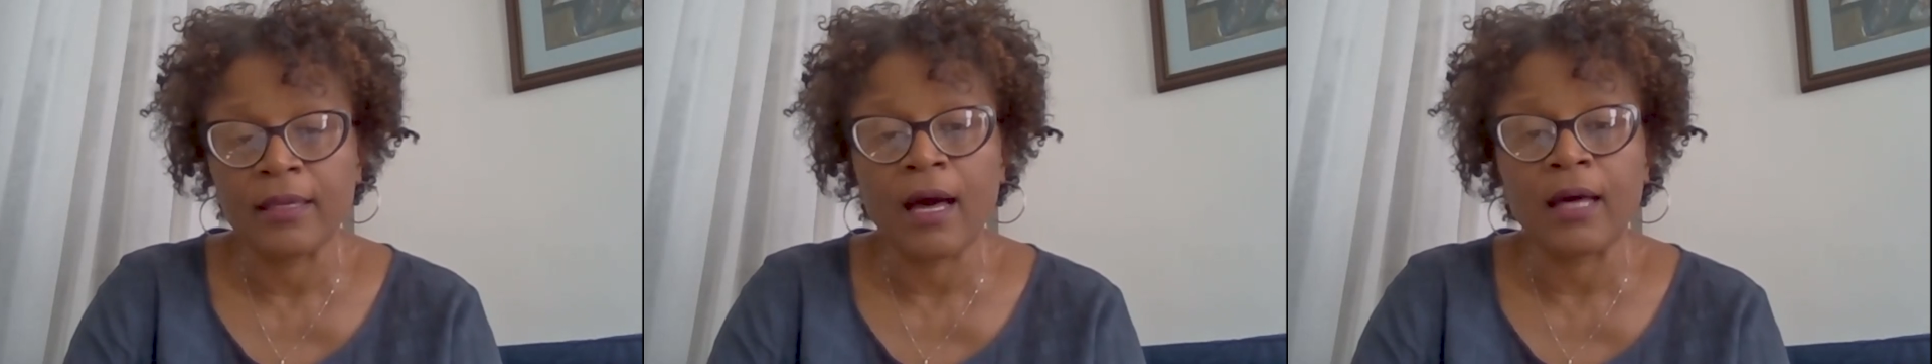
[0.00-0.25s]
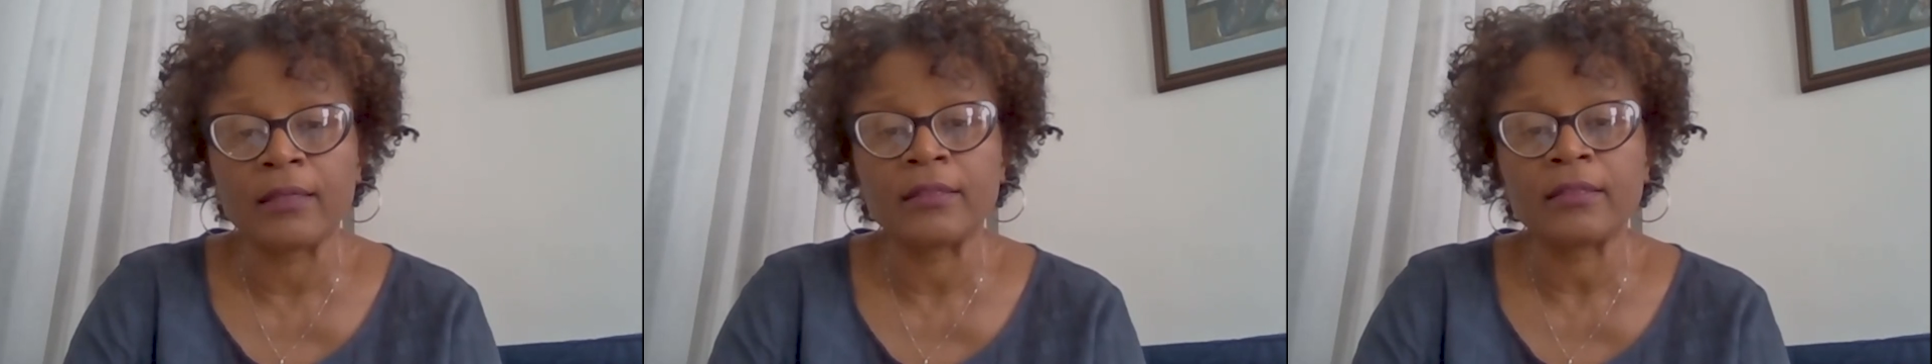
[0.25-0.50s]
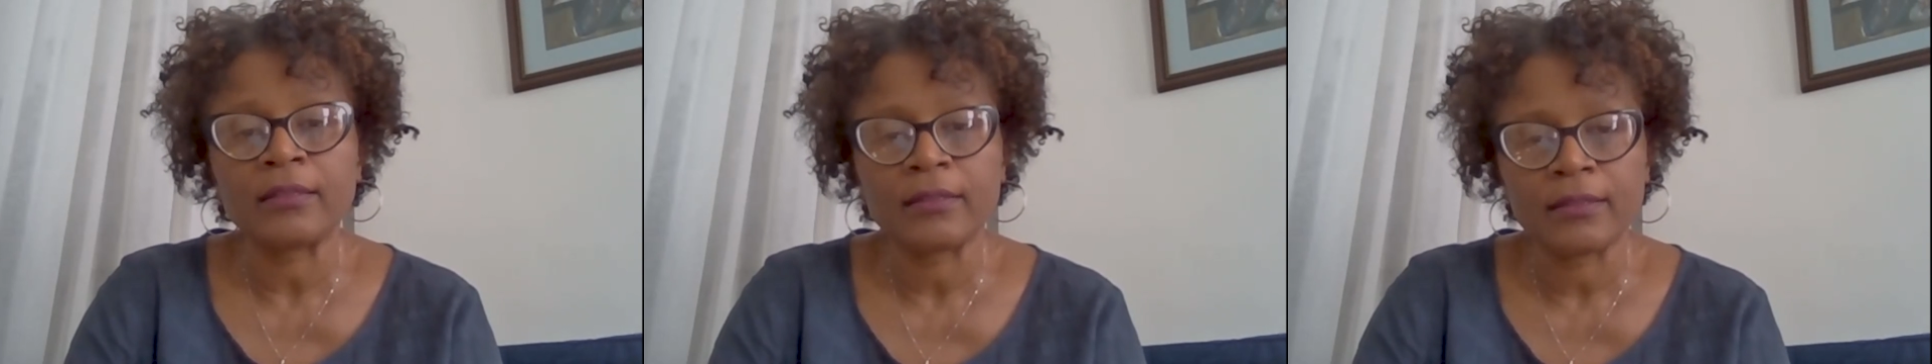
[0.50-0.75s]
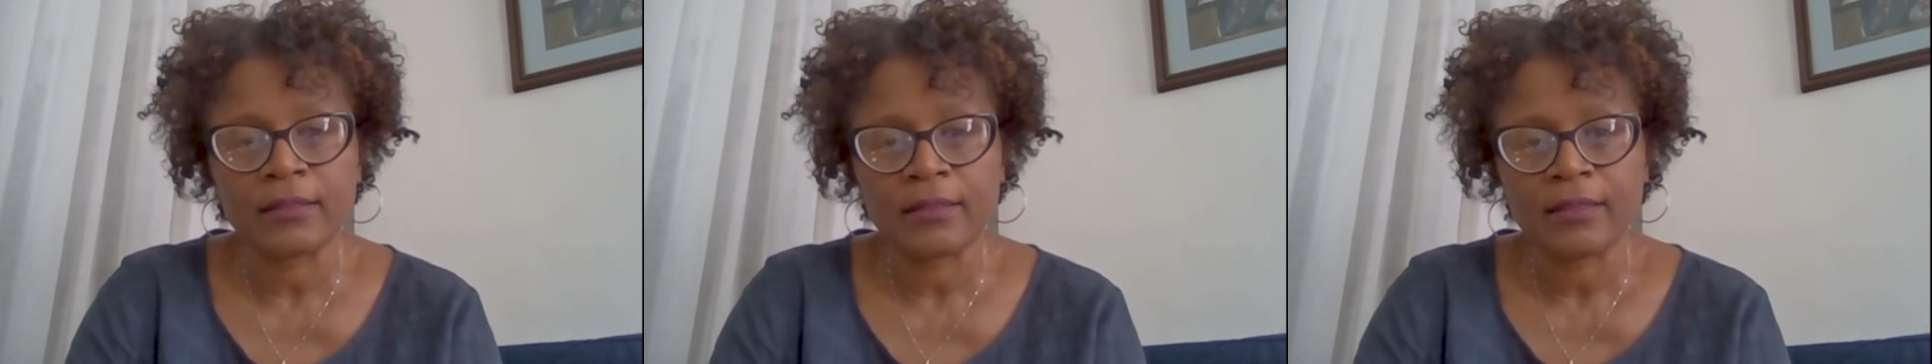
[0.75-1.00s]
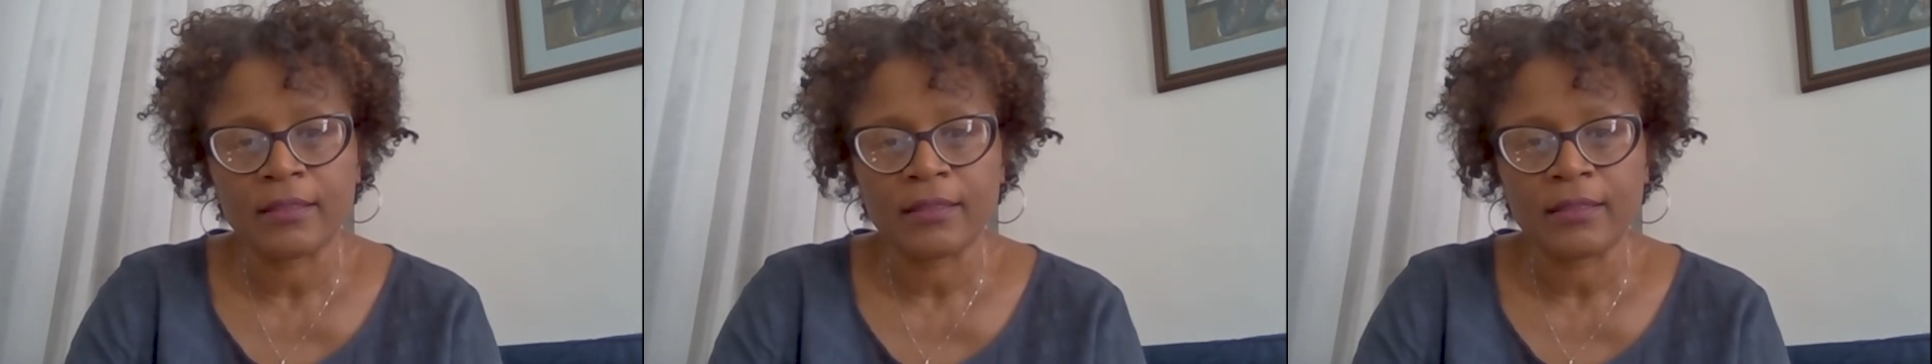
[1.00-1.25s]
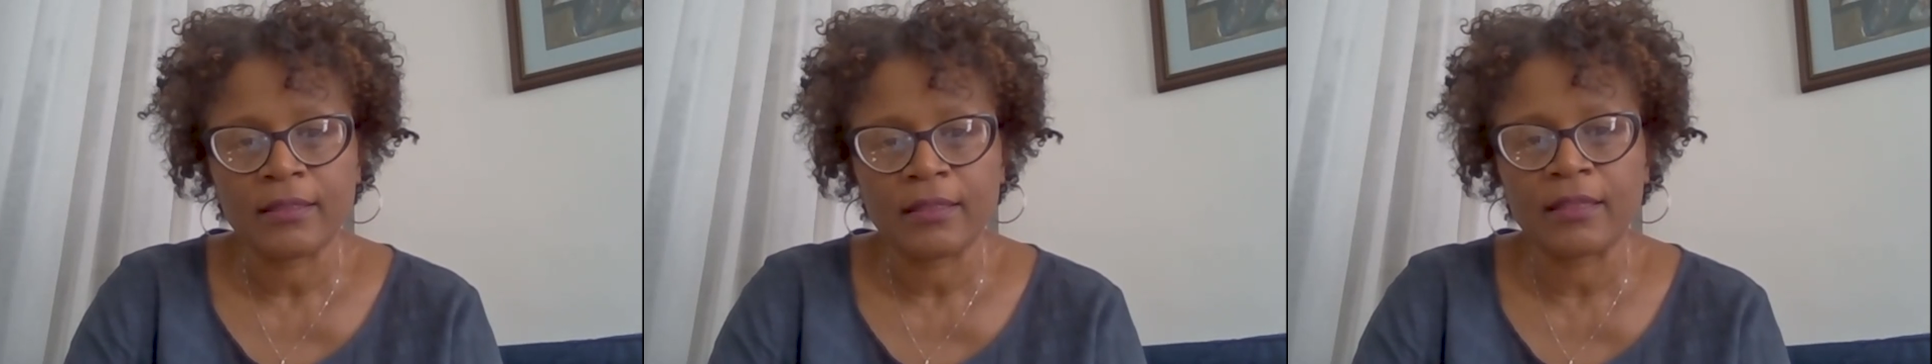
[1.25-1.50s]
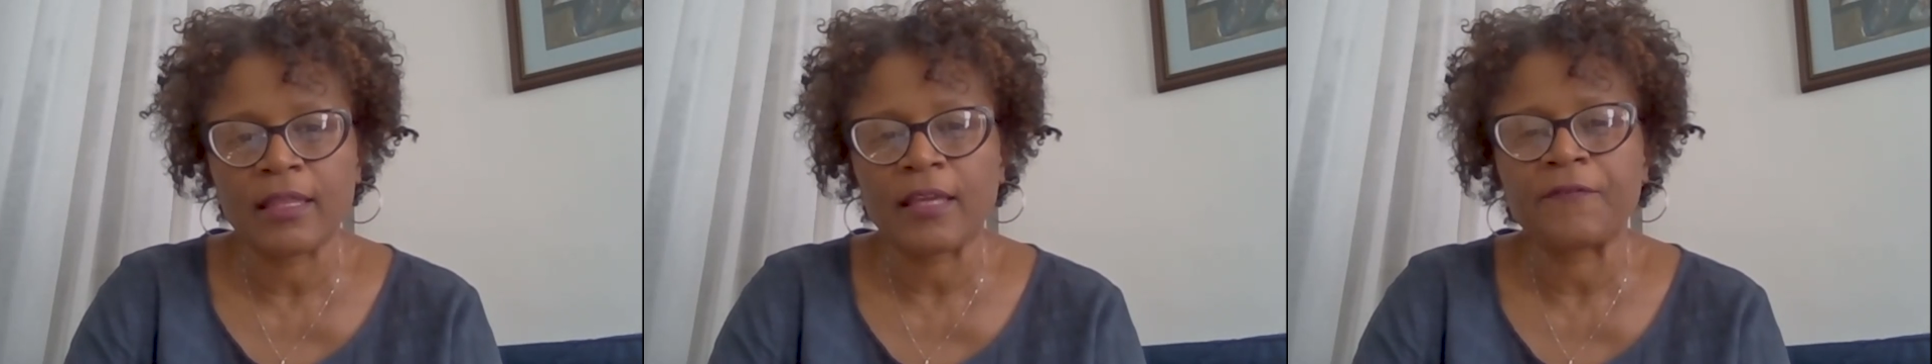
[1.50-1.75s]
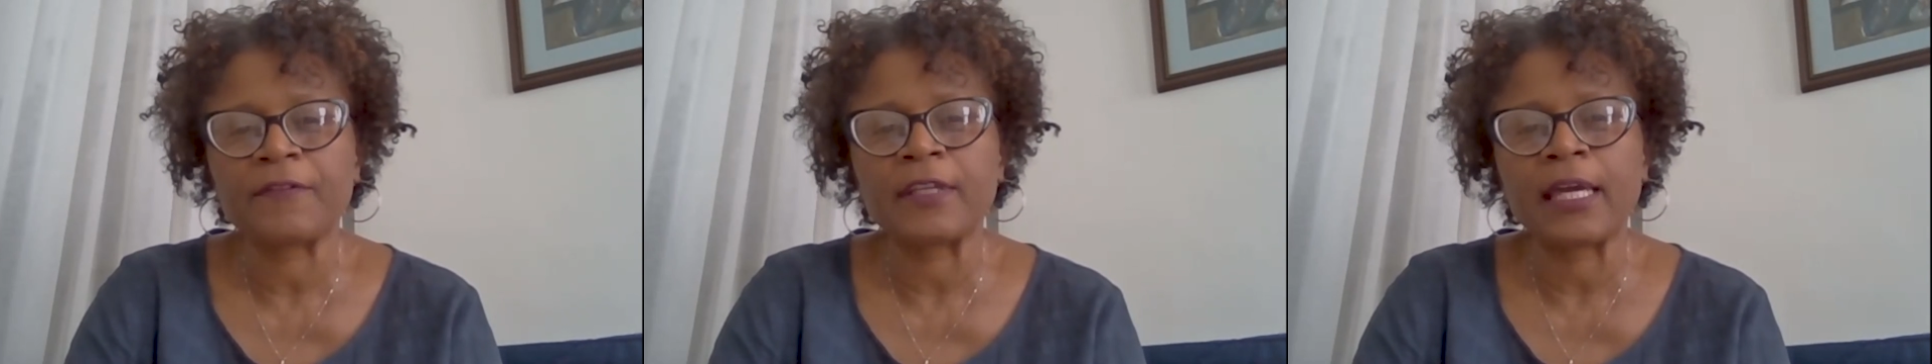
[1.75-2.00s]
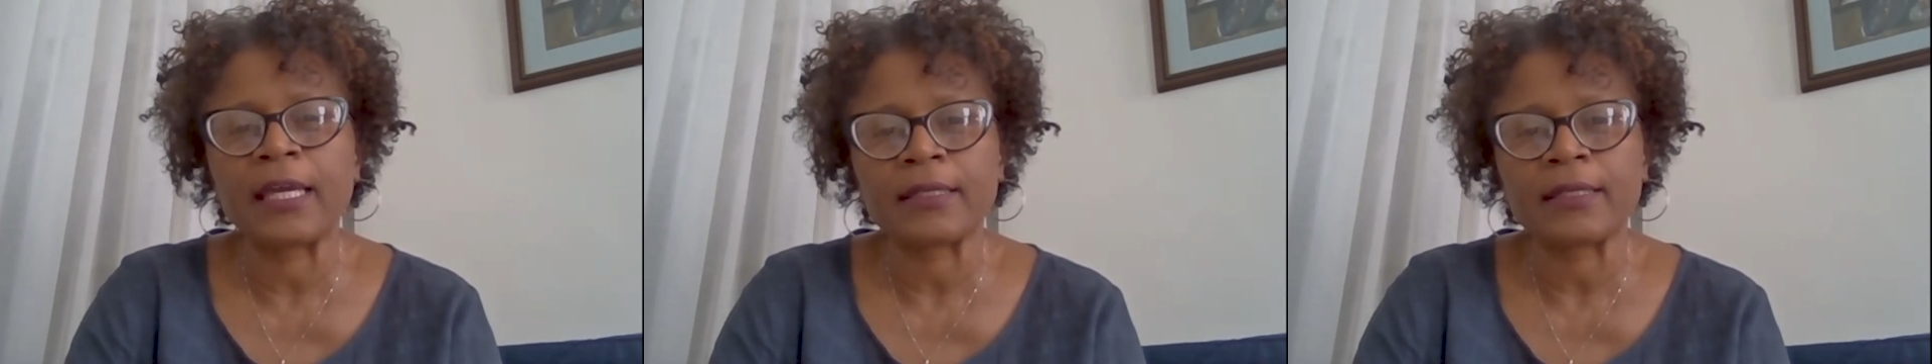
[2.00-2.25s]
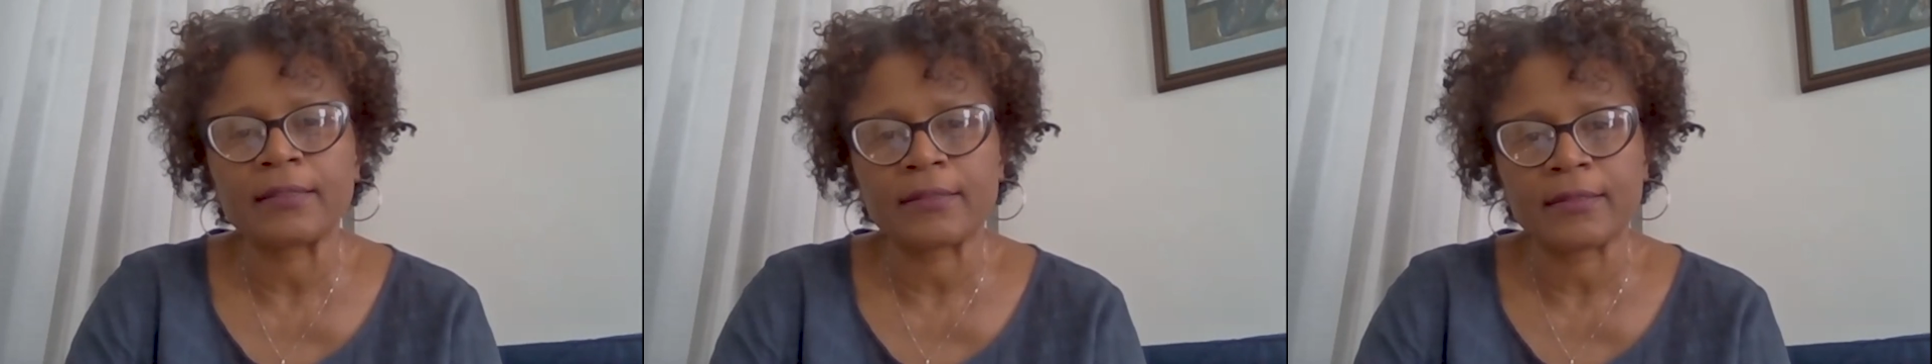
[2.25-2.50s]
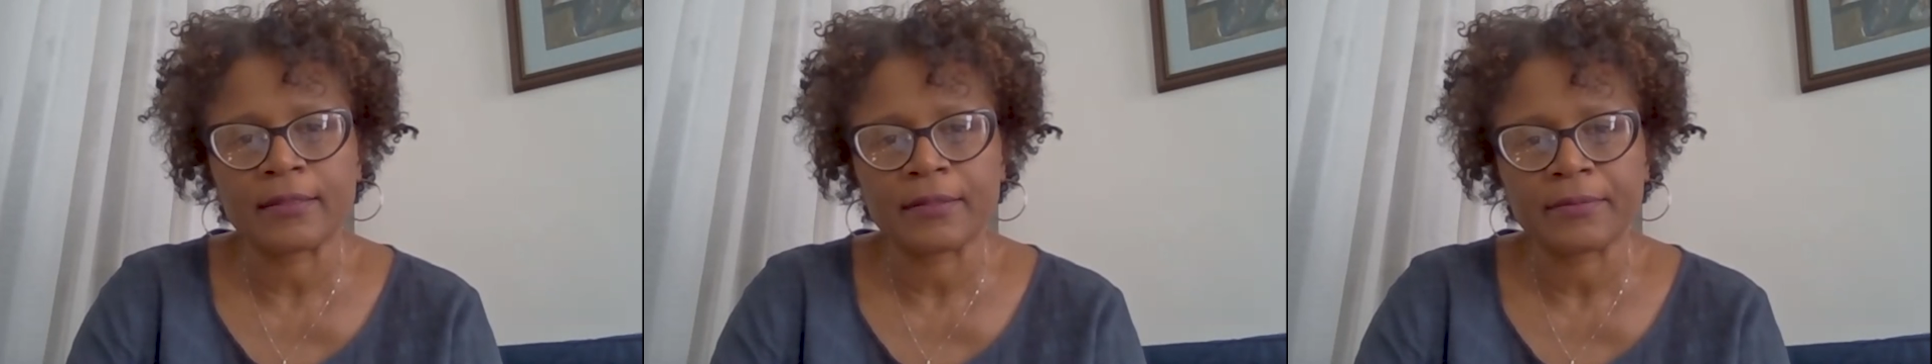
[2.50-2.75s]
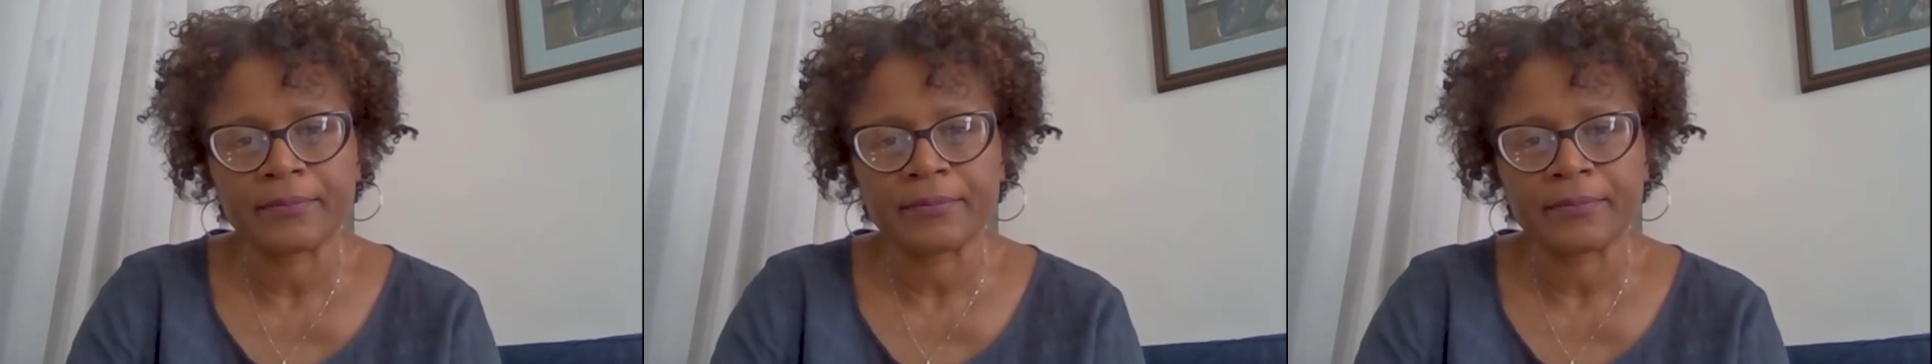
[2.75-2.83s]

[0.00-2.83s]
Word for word: Yonder, they flay it.